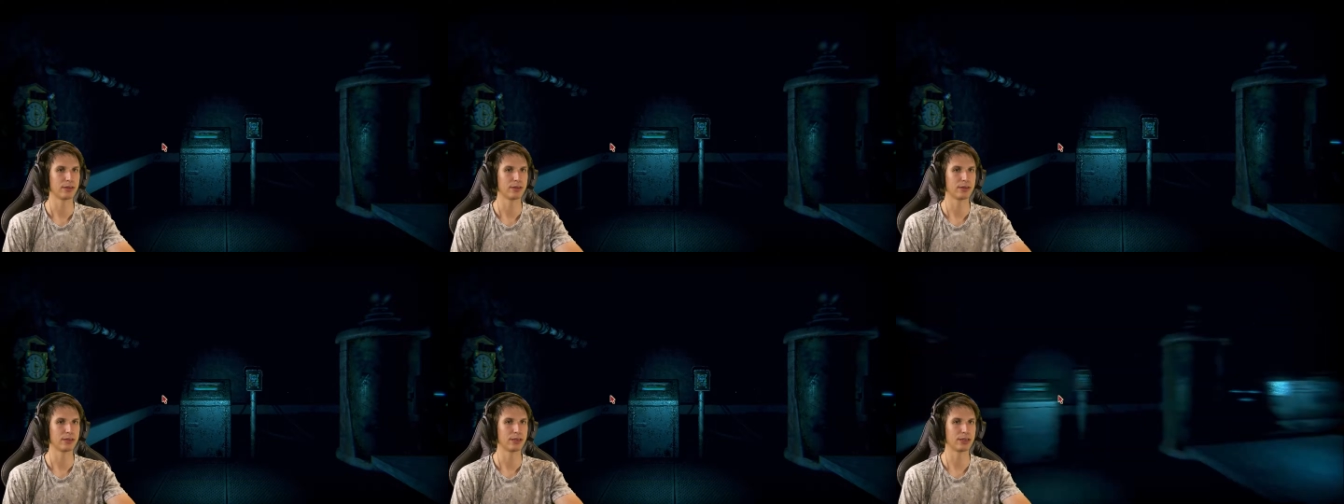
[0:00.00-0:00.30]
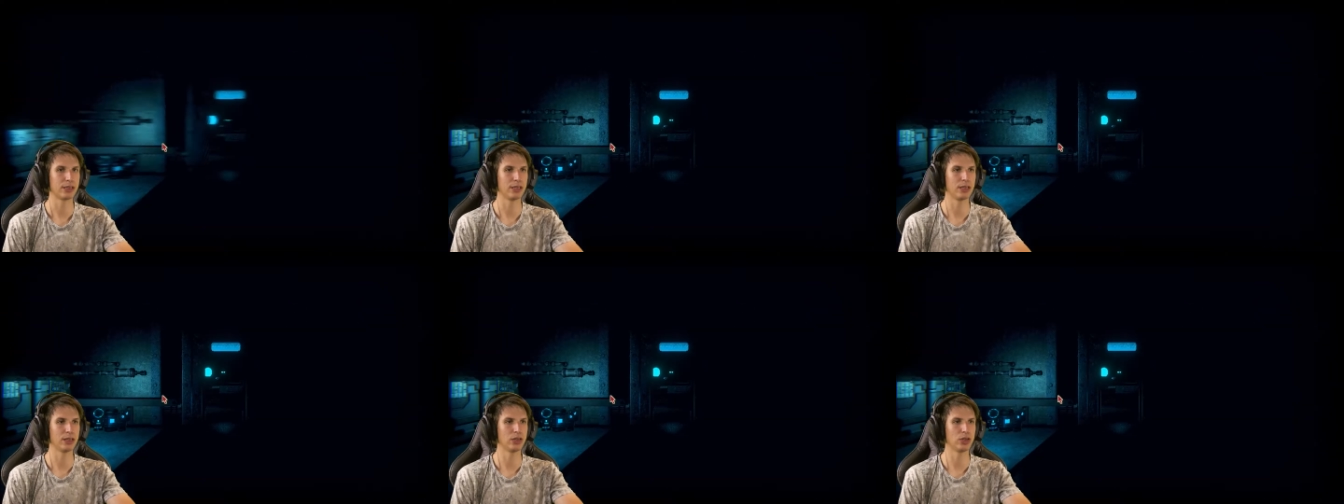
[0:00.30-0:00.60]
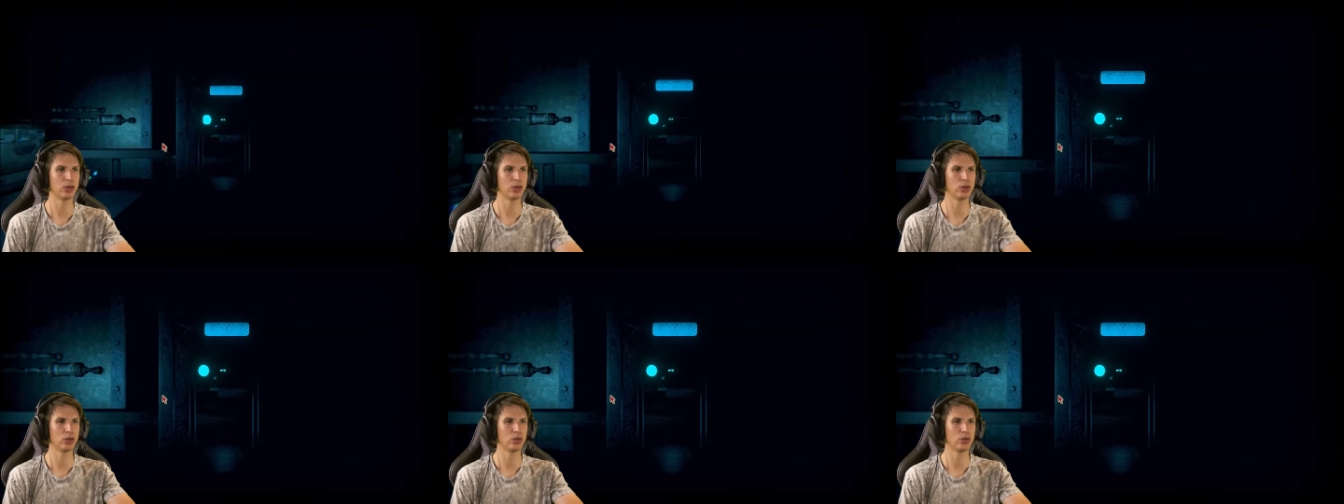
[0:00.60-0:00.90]
Still
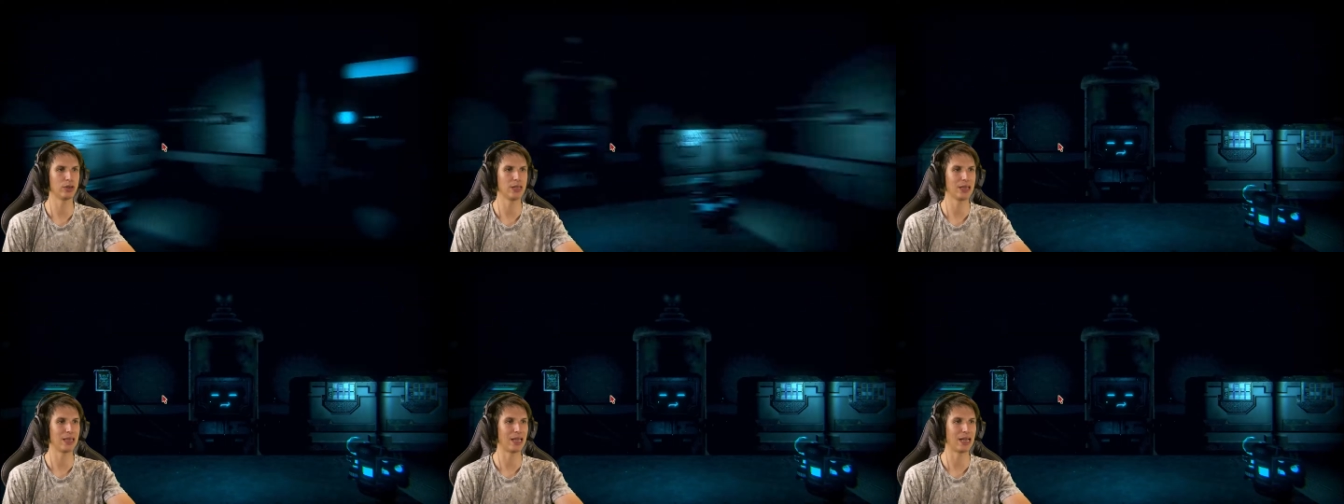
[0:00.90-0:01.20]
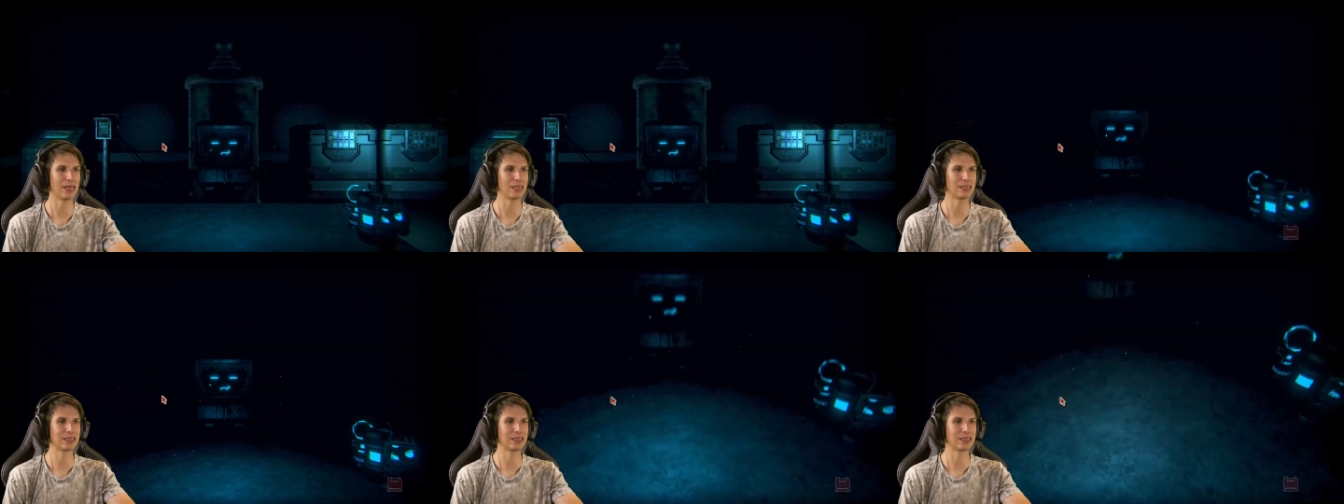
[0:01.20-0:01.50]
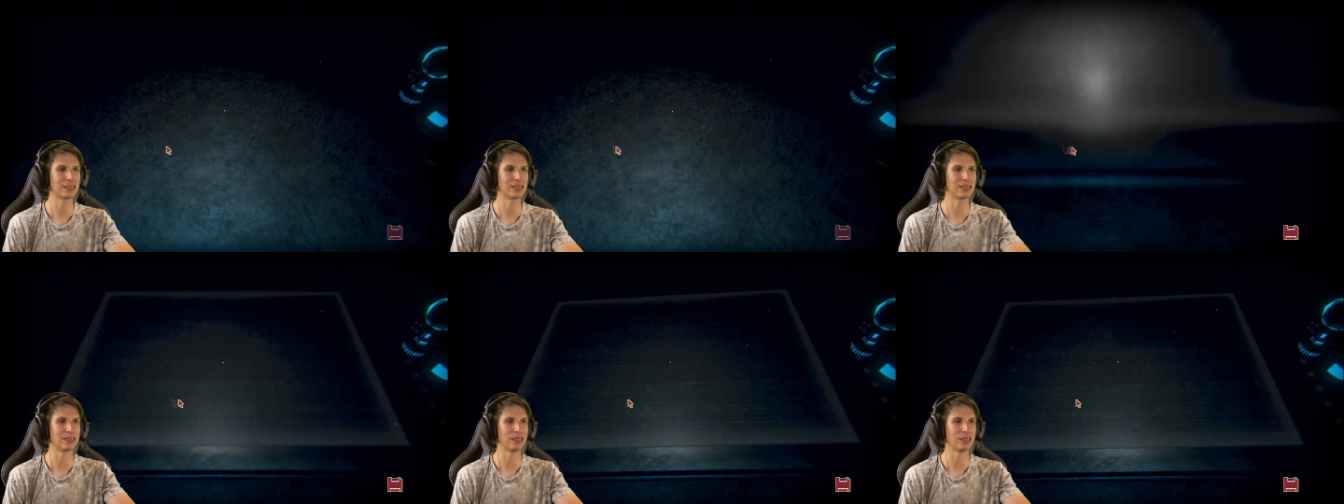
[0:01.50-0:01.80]
don't know the last
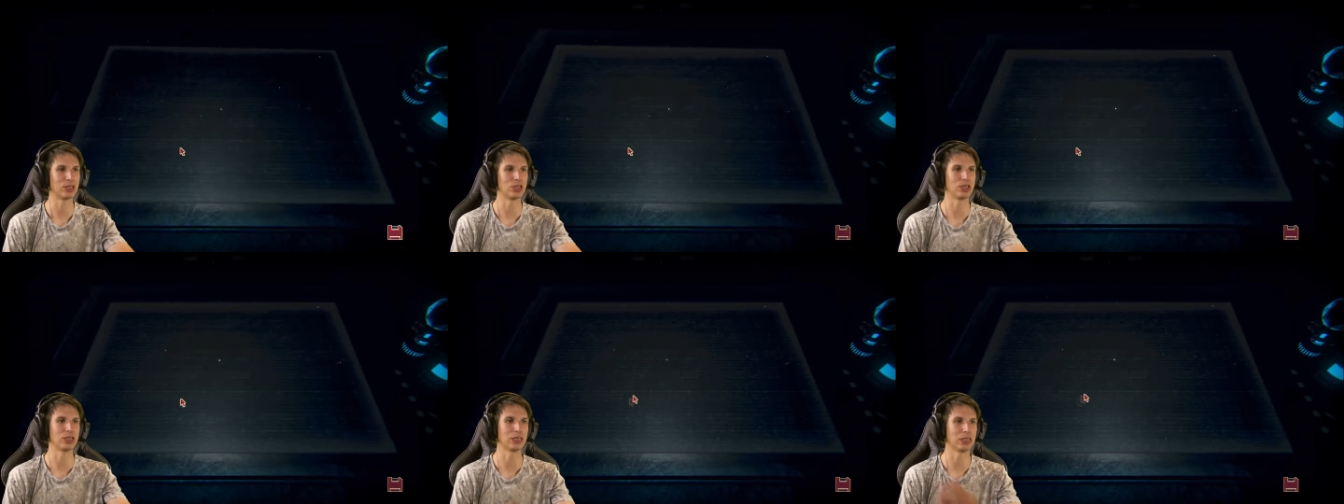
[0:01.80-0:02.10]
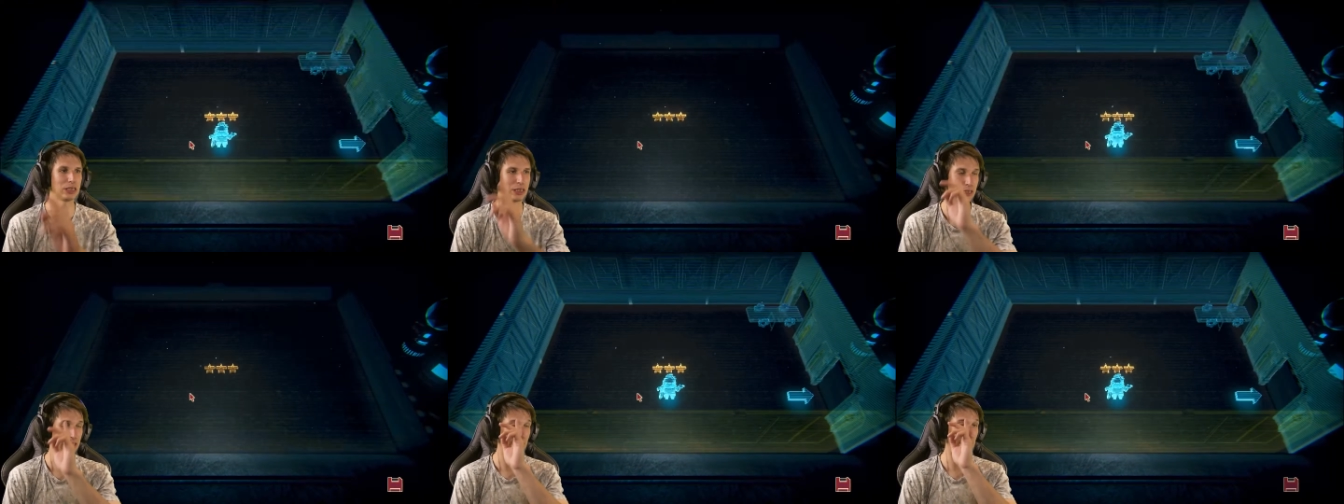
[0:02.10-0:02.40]
sigil.